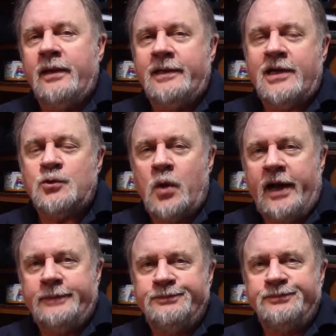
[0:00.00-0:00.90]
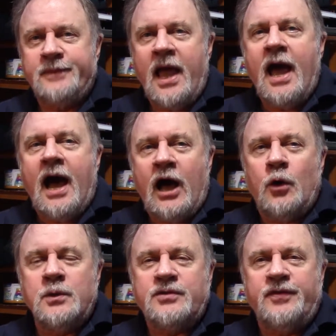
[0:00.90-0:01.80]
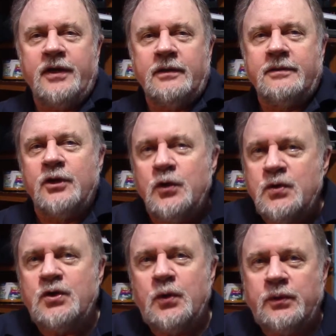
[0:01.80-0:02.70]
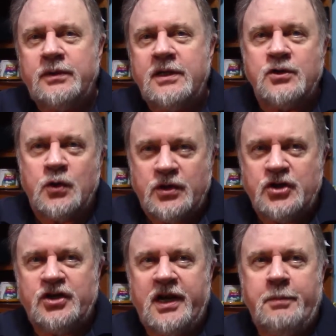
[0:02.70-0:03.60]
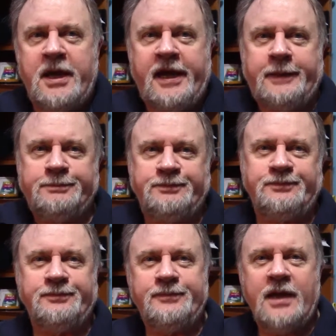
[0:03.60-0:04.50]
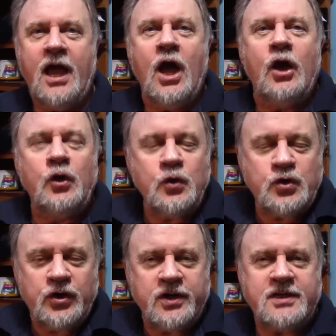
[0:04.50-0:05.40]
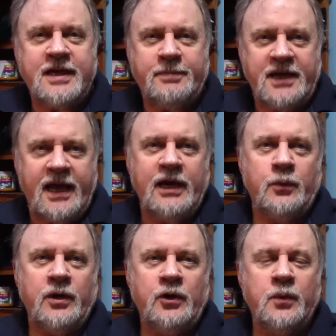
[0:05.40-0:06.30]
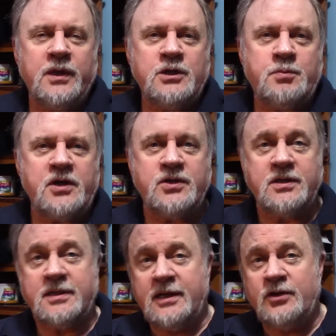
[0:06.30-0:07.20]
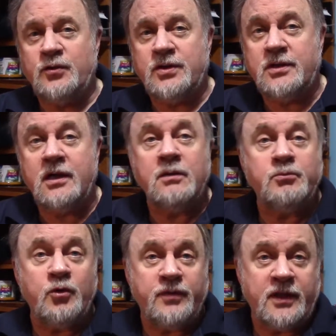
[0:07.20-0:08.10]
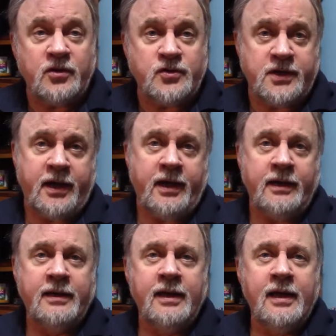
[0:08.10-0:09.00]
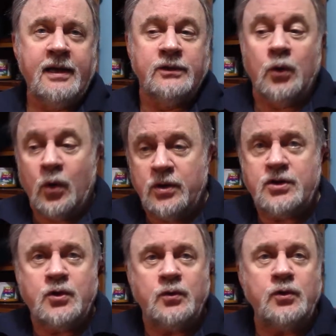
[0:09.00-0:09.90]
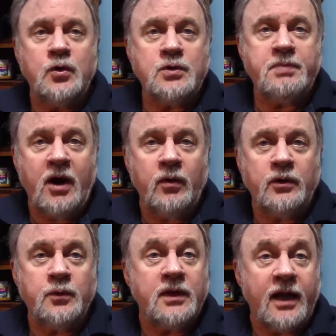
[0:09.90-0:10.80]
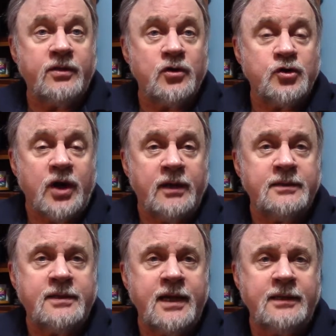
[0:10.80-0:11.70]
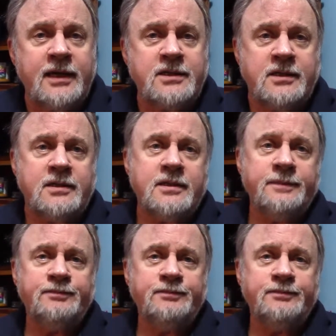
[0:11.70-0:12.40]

Guess what? I always feel the new student is auditioning me. You should accept anyone who expresses an interest in improving their singing, or a student whose parent would like their child to take lessons.